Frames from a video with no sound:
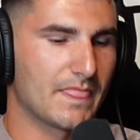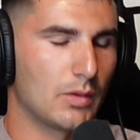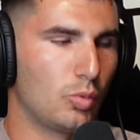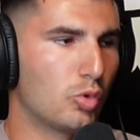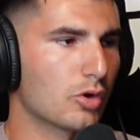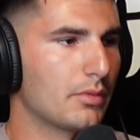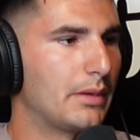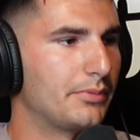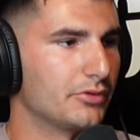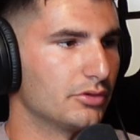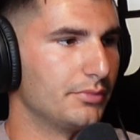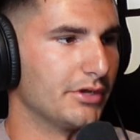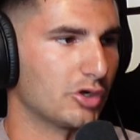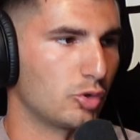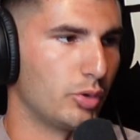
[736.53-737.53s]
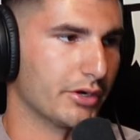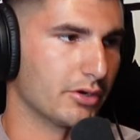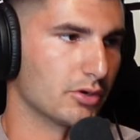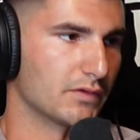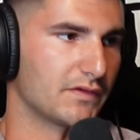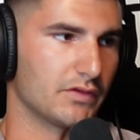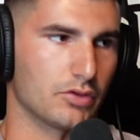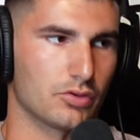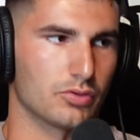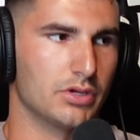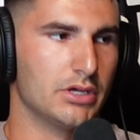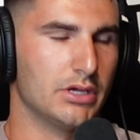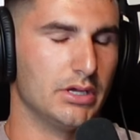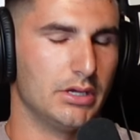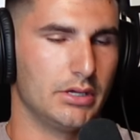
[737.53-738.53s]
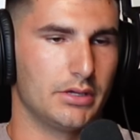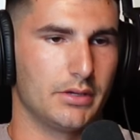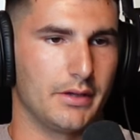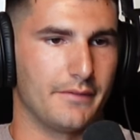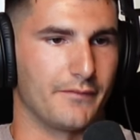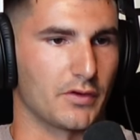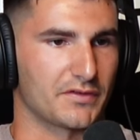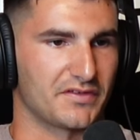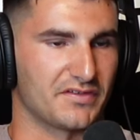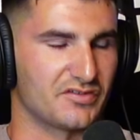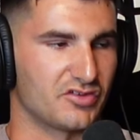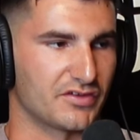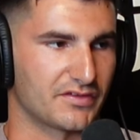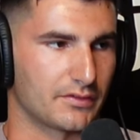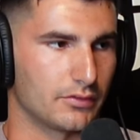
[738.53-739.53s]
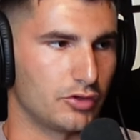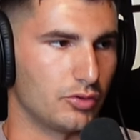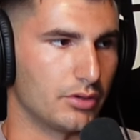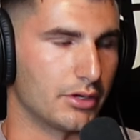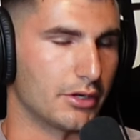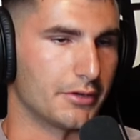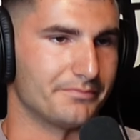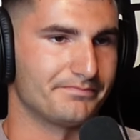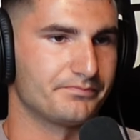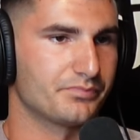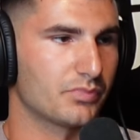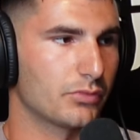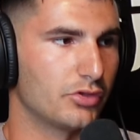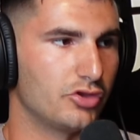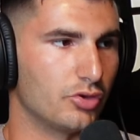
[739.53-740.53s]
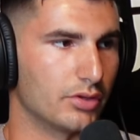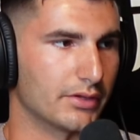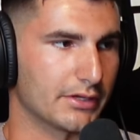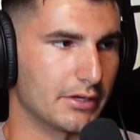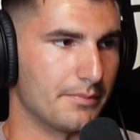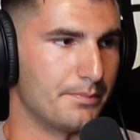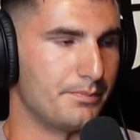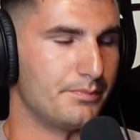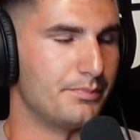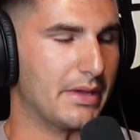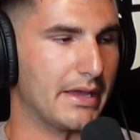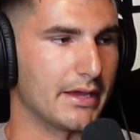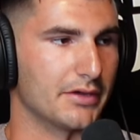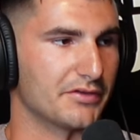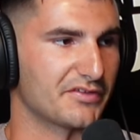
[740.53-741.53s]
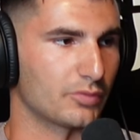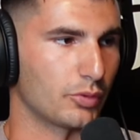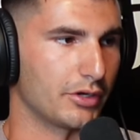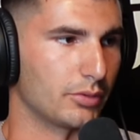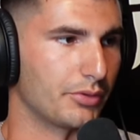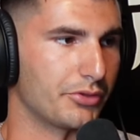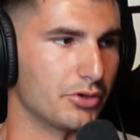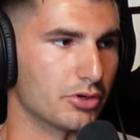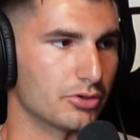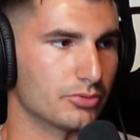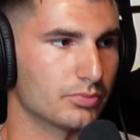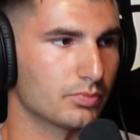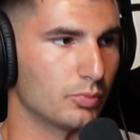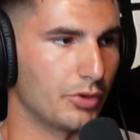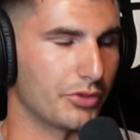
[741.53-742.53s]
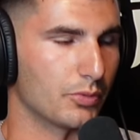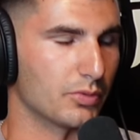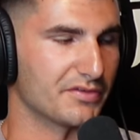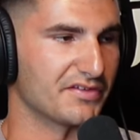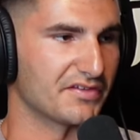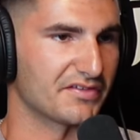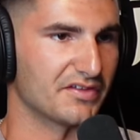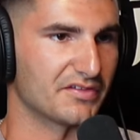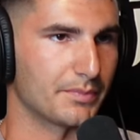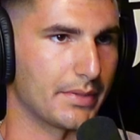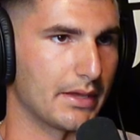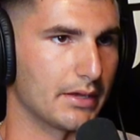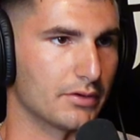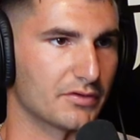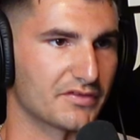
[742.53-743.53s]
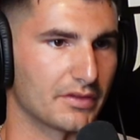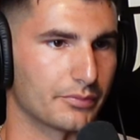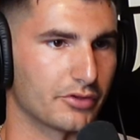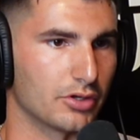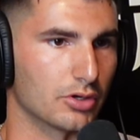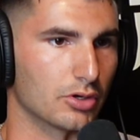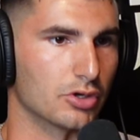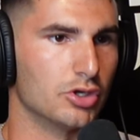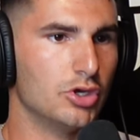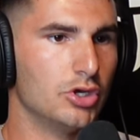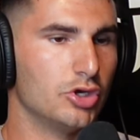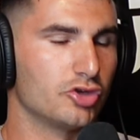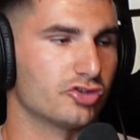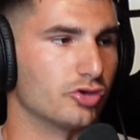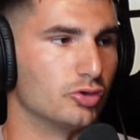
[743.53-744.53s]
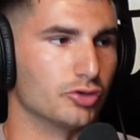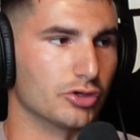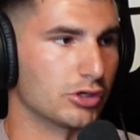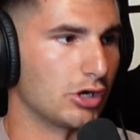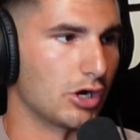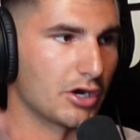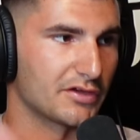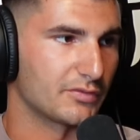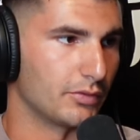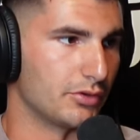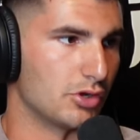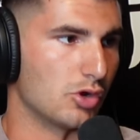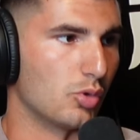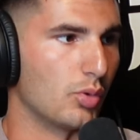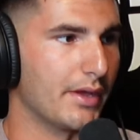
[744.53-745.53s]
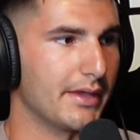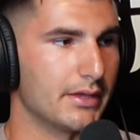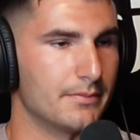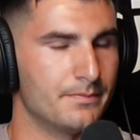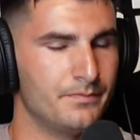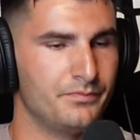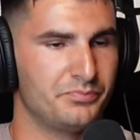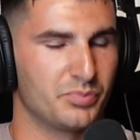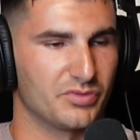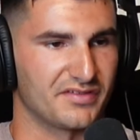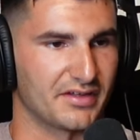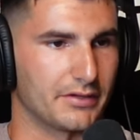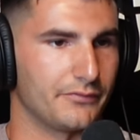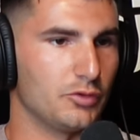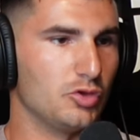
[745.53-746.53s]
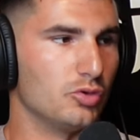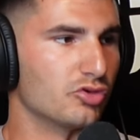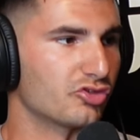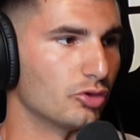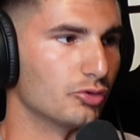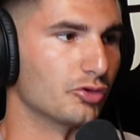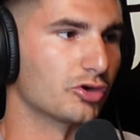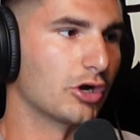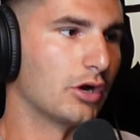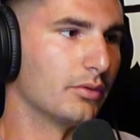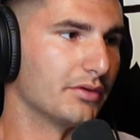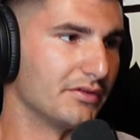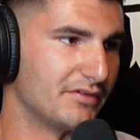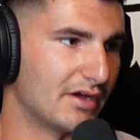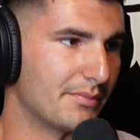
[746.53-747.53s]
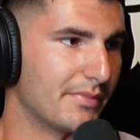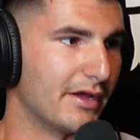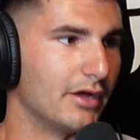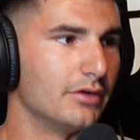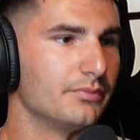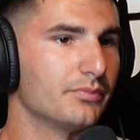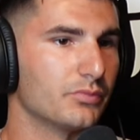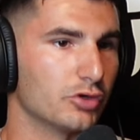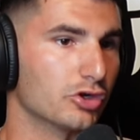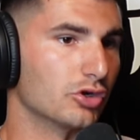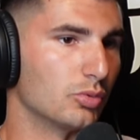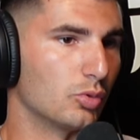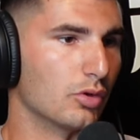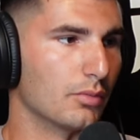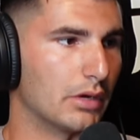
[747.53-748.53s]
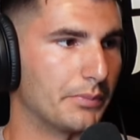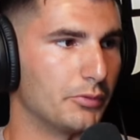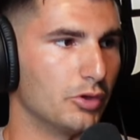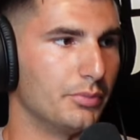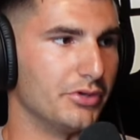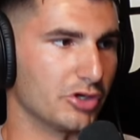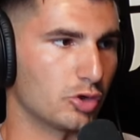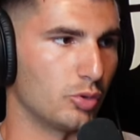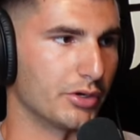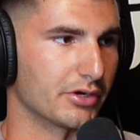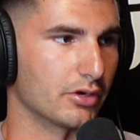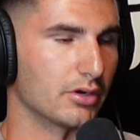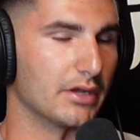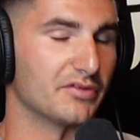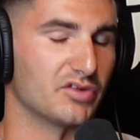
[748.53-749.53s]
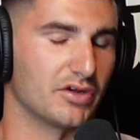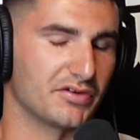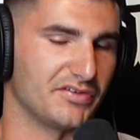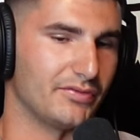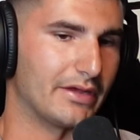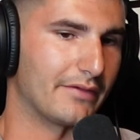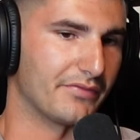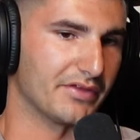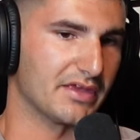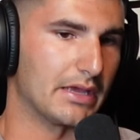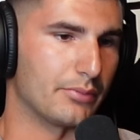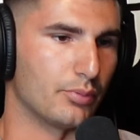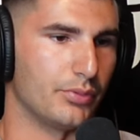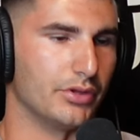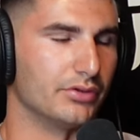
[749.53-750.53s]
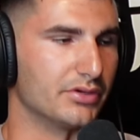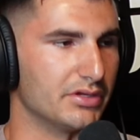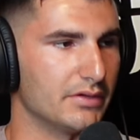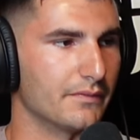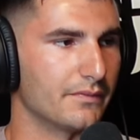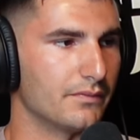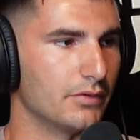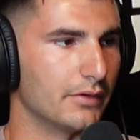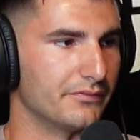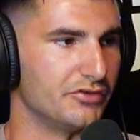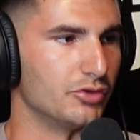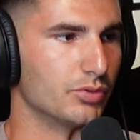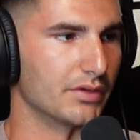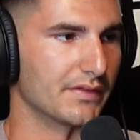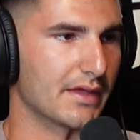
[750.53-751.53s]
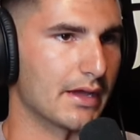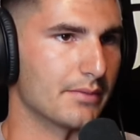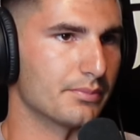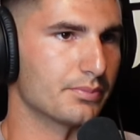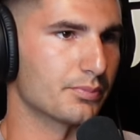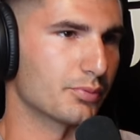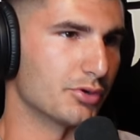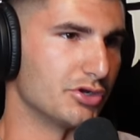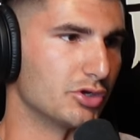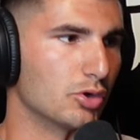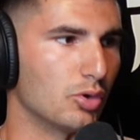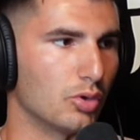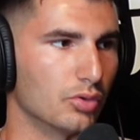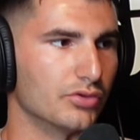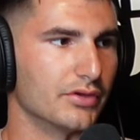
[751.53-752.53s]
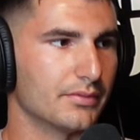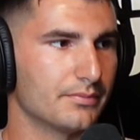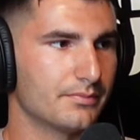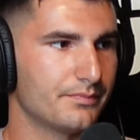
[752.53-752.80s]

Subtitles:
warm up a little bit quicker too, versus just doing like a band swing with a resistance band or something, or shoulder cars with no weight. It's like if you do a shoulder car with a dumbbell, you're going to warm up a little bit quicker, as long as you have the capability of doing that pretty cold.